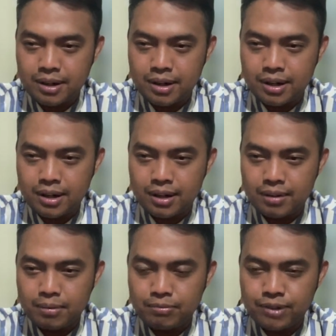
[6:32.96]

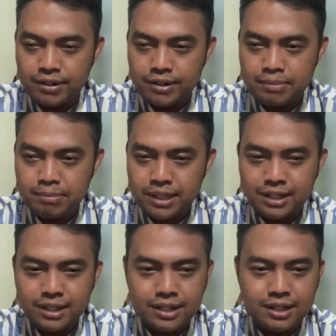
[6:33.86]
very big
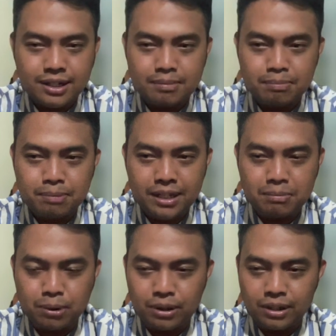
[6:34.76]
ping
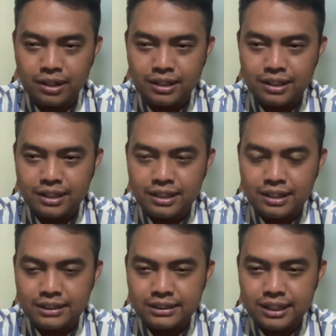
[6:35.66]
ball
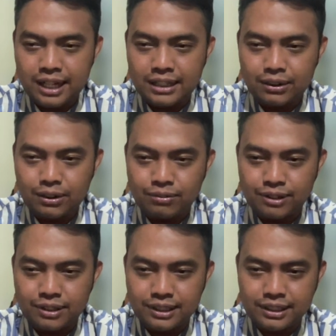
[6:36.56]
slide
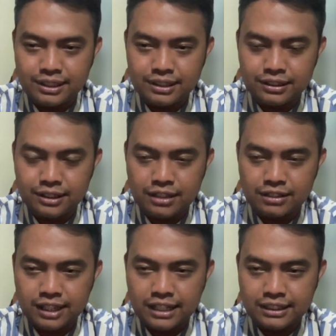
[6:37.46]
over here,
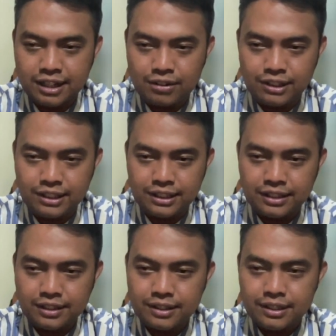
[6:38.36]
slide down
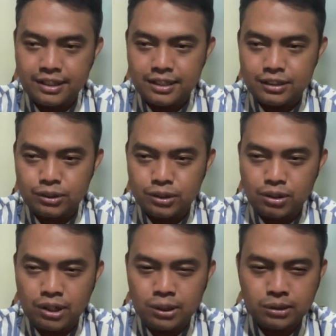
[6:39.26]
here. So you're
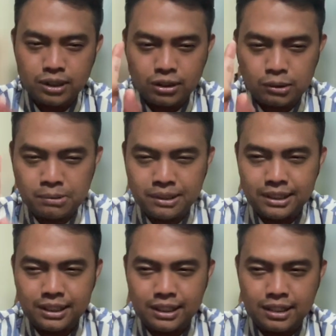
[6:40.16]
going to think
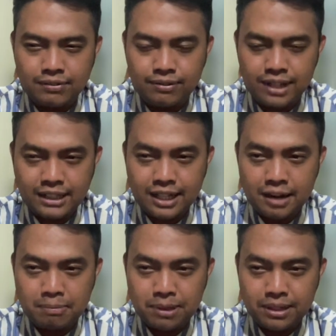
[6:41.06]
automatically, if that
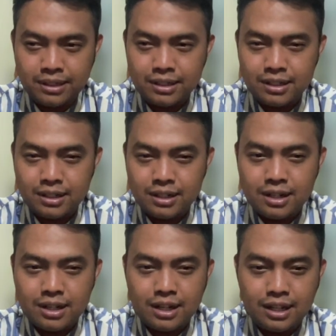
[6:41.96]
happen,
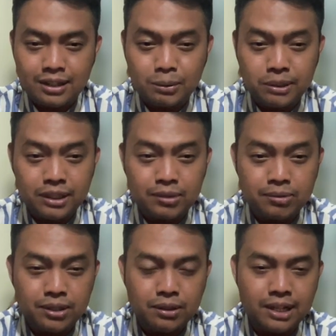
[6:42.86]

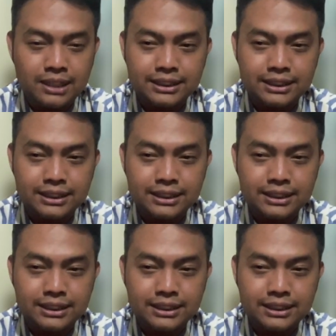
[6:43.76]
intuitively you can